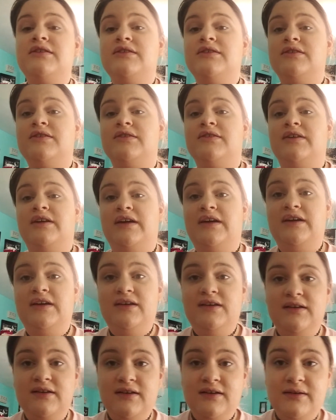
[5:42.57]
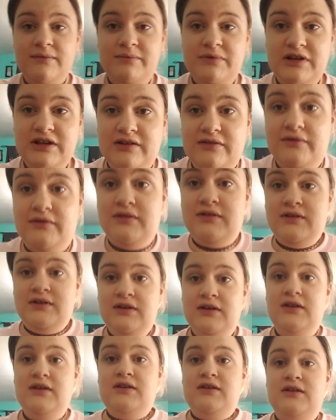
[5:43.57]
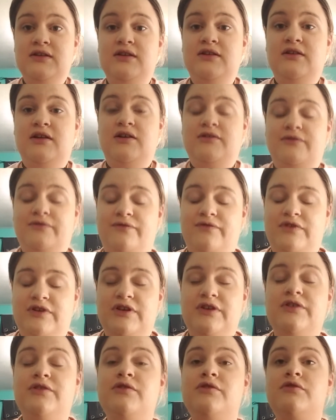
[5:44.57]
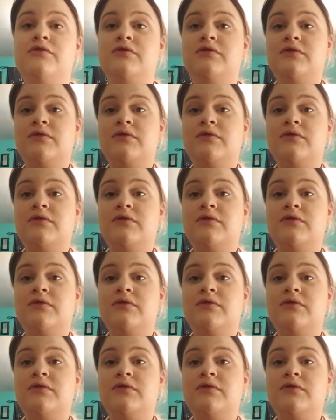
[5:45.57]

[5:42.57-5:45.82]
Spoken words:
Or like, be in, you know, view.